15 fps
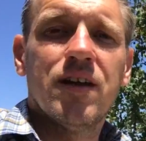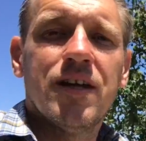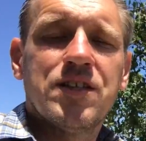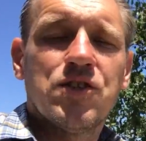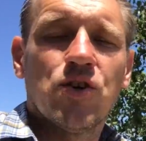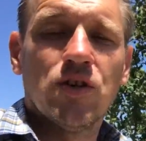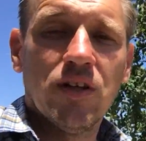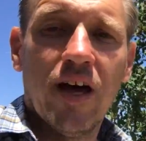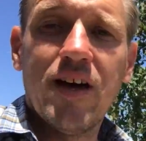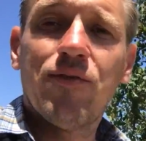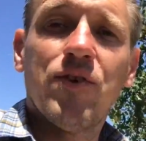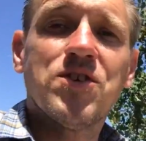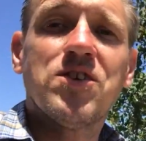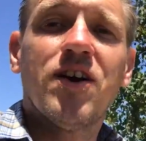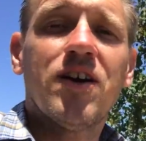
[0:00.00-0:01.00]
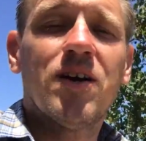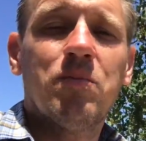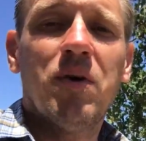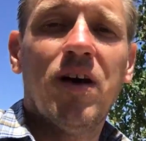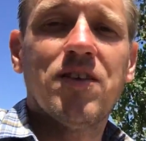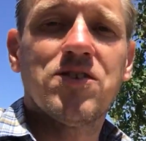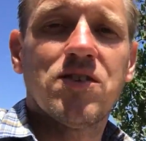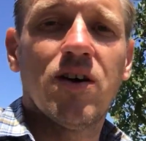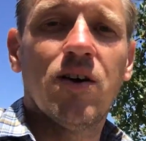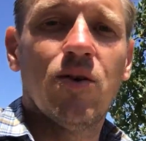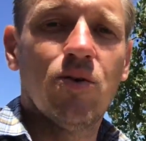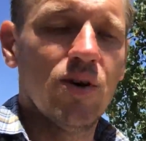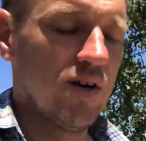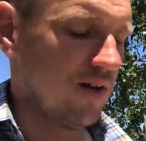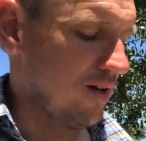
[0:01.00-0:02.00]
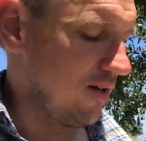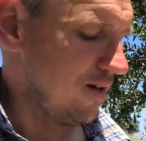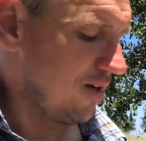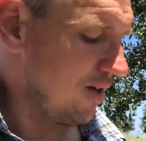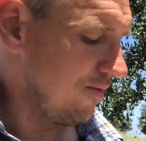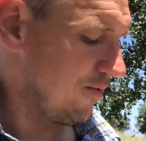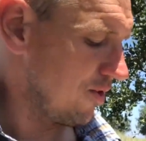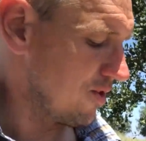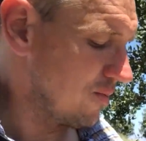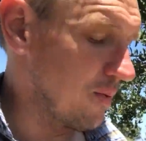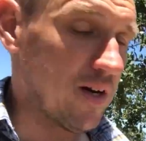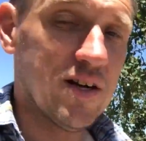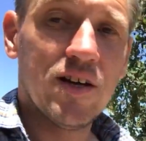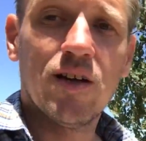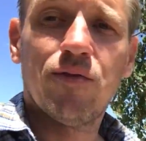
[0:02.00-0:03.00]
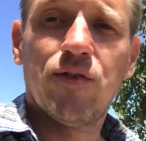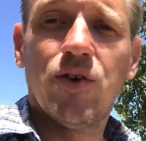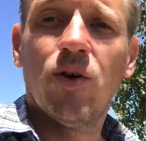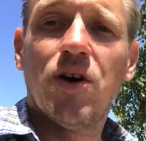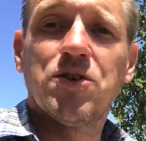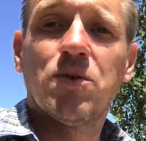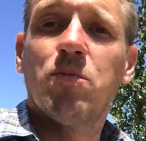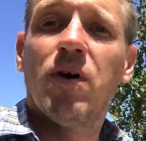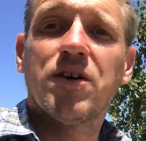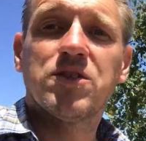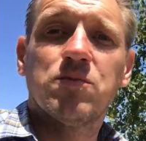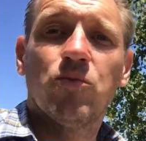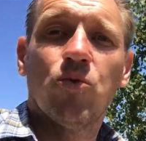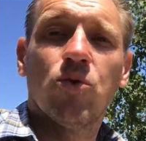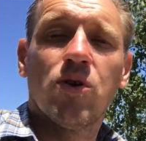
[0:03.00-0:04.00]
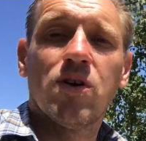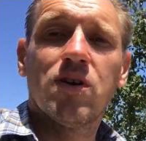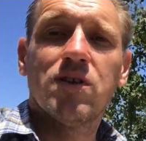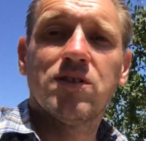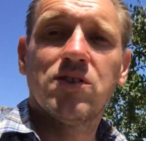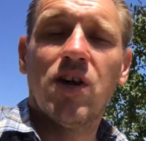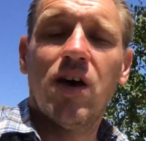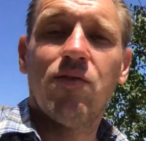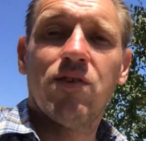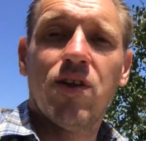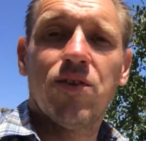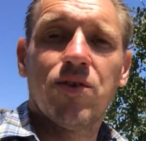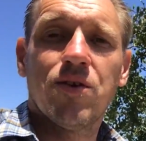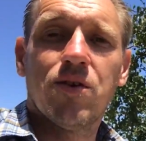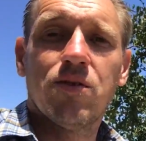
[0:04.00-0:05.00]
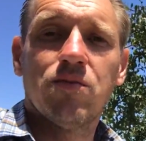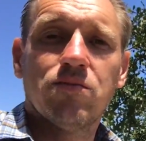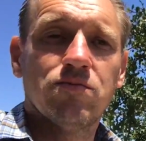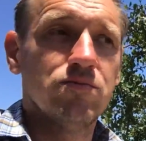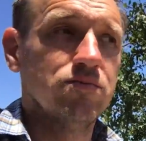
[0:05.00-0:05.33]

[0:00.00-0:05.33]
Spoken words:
it's your life you're talking about, so if you're spending a few $100 more to have another